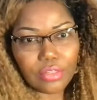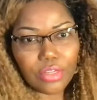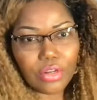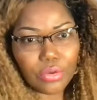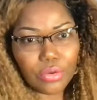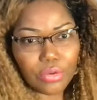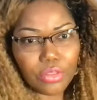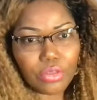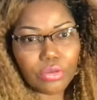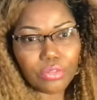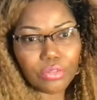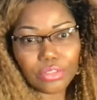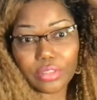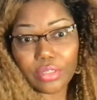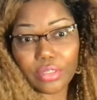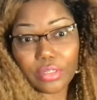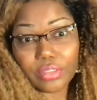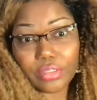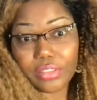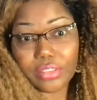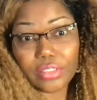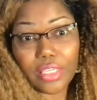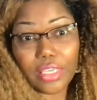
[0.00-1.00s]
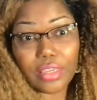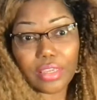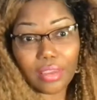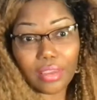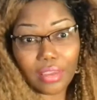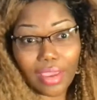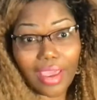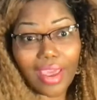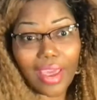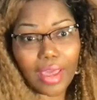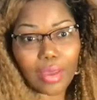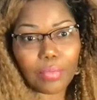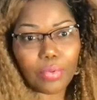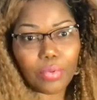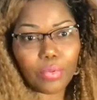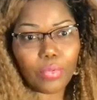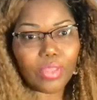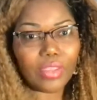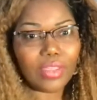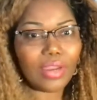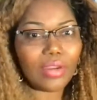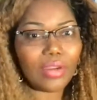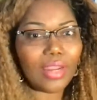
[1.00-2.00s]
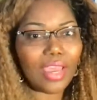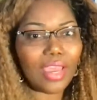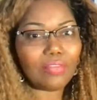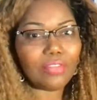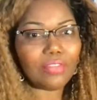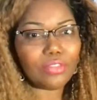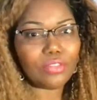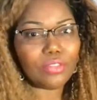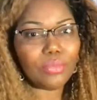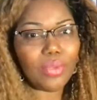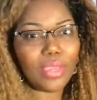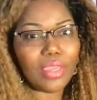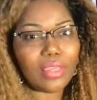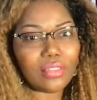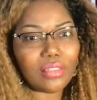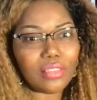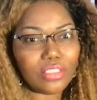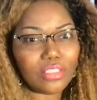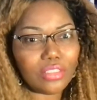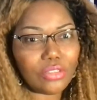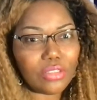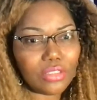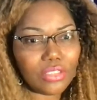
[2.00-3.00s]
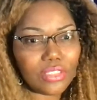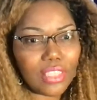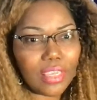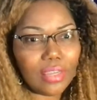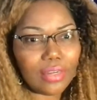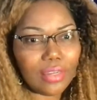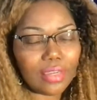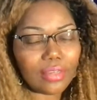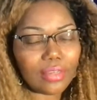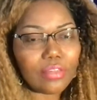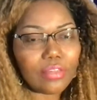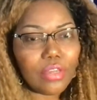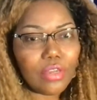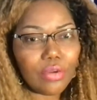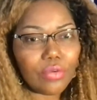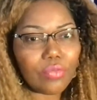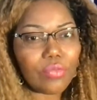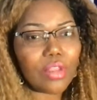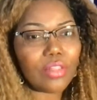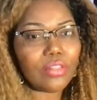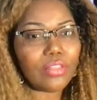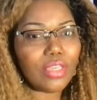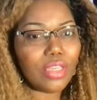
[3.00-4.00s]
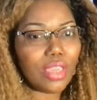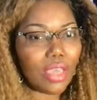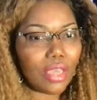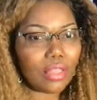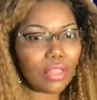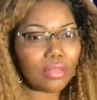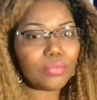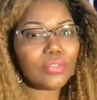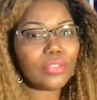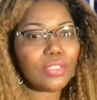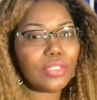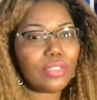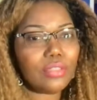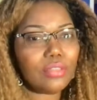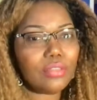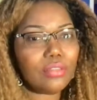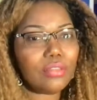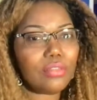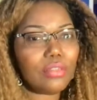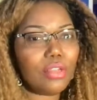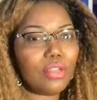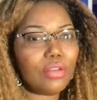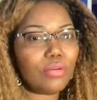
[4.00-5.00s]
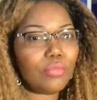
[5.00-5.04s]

use the CEEK app without having to pay additional data really helps in,